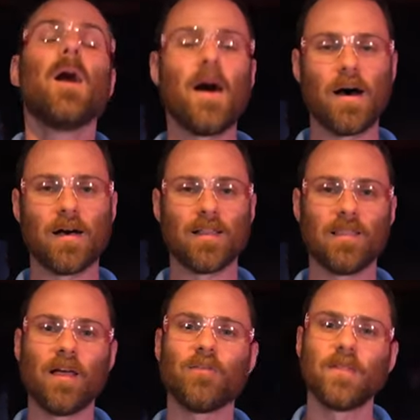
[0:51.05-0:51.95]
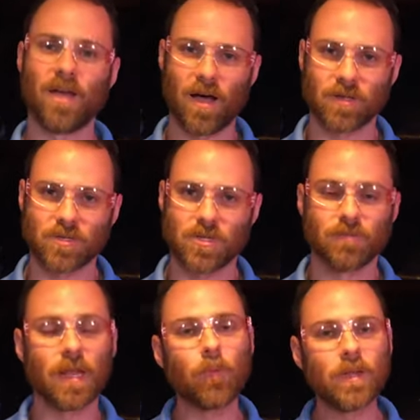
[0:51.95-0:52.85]
lovely oxygen.
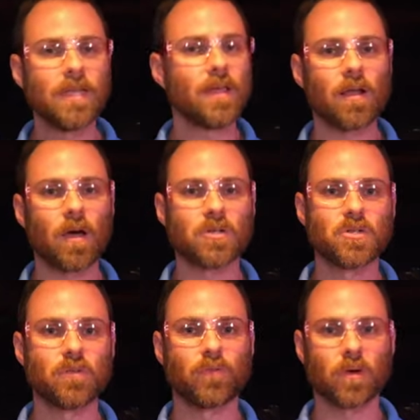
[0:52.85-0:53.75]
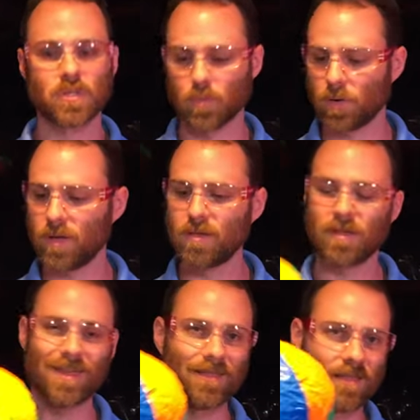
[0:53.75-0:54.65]
Now we need that oxygen for us to breathe
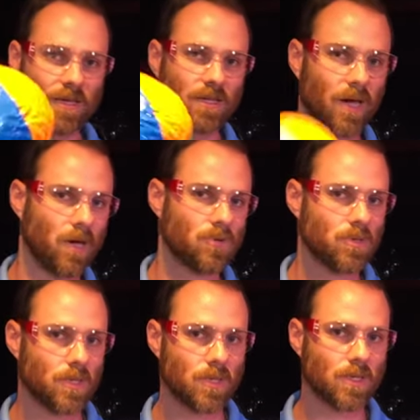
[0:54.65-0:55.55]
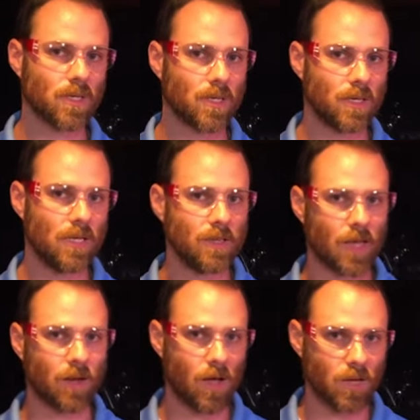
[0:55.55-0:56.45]
and this hydrogen is going to need
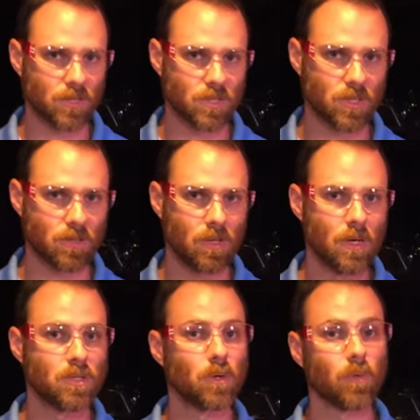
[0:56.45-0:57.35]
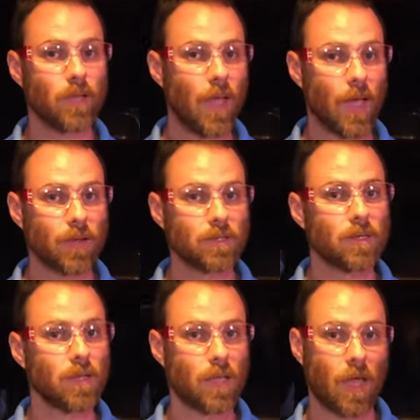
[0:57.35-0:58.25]
that oxygen to react
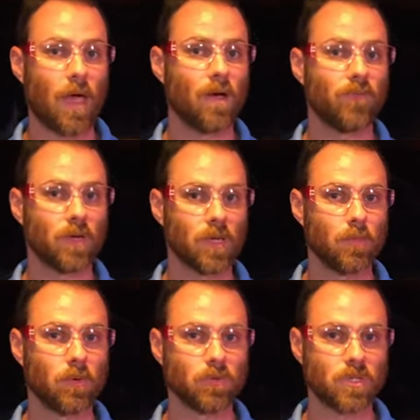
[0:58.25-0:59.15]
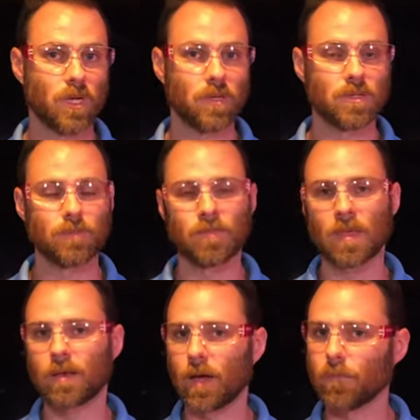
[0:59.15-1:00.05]
and have a chemical change.
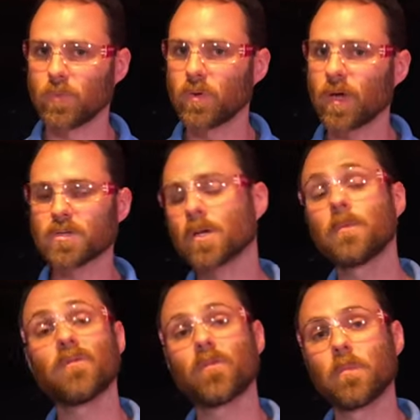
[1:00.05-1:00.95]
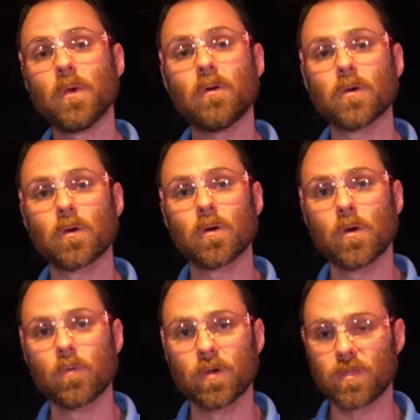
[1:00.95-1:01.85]
Now you guys are going to be familiar
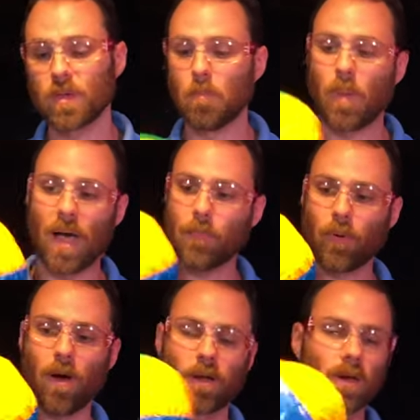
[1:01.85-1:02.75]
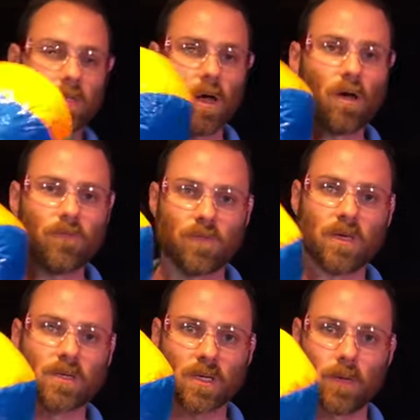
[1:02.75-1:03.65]
with the byproduct of
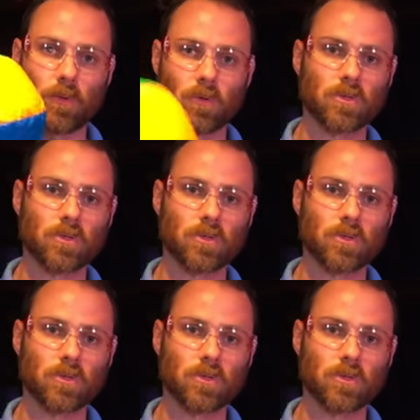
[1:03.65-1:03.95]
this chemical